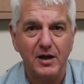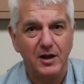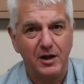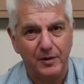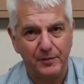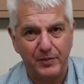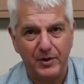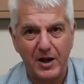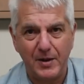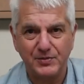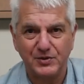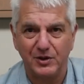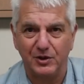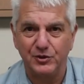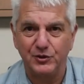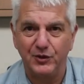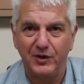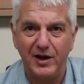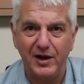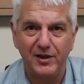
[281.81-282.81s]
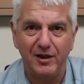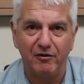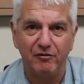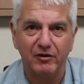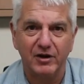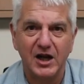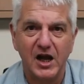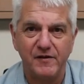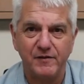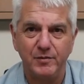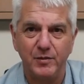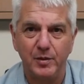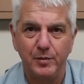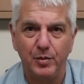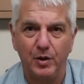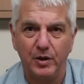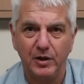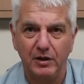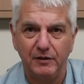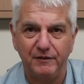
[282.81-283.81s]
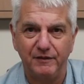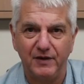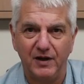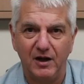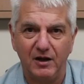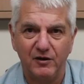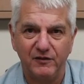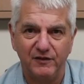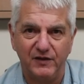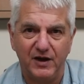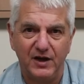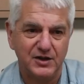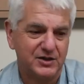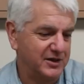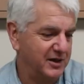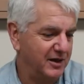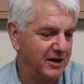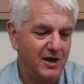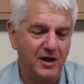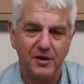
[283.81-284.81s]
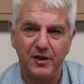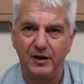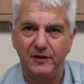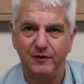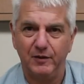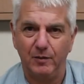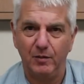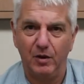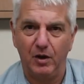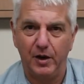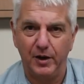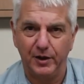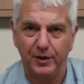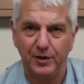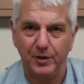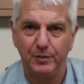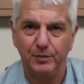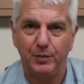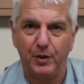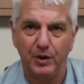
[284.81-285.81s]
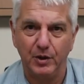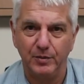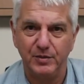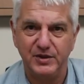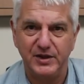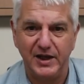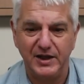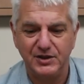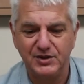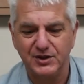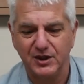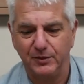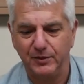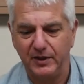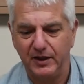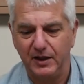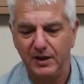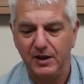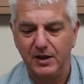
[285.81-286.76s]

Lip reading: and perhaps I drown, they'll recover my body far faster than if I'm lying on the bottom dead somewhere.